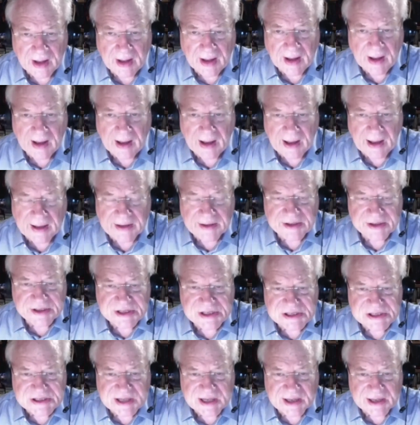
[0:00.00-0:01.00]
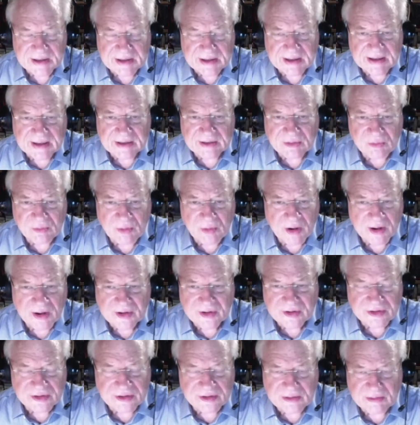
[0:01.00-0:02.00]
And she said, it's
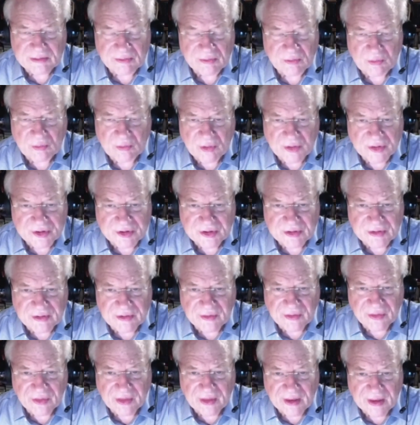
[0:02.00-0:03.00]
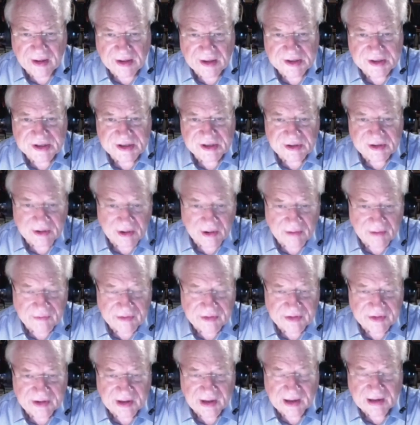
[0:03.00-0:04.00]
worse than what you can think. She's half
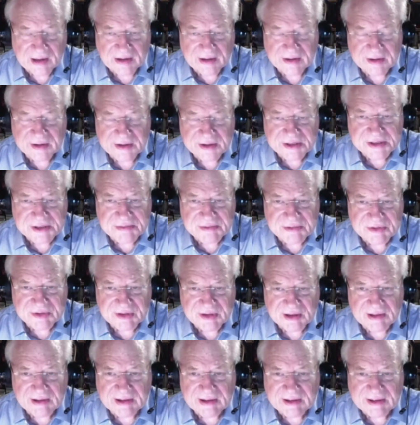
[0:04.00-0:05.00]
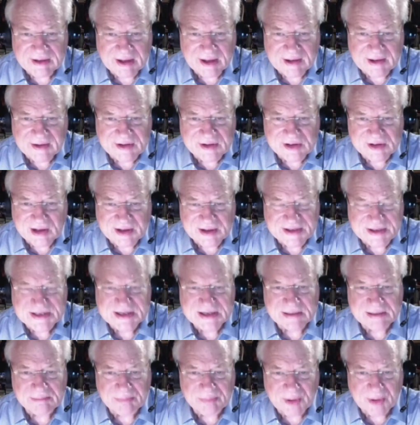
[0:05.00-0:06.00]
Italian, and she was saying, Italians like
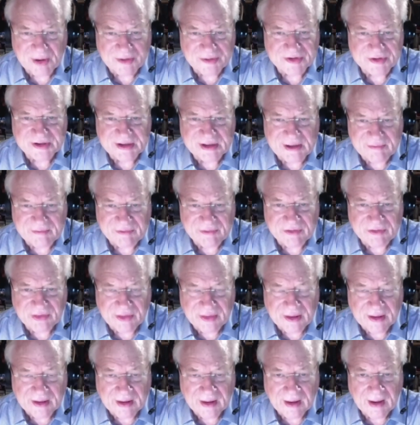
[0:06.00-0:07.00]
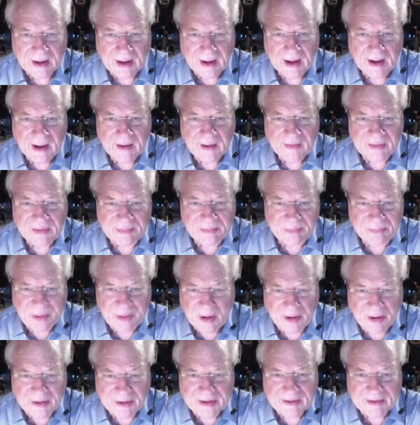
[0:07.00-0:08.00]
seeing plots in everything. The
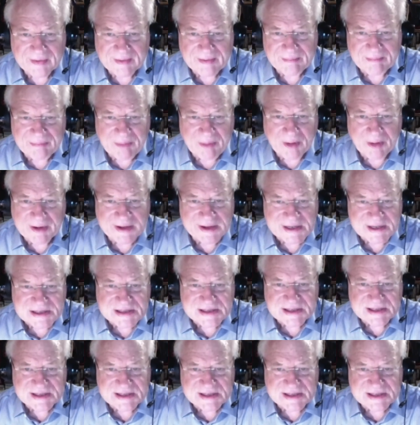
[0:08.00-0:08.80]
plot, the point is, this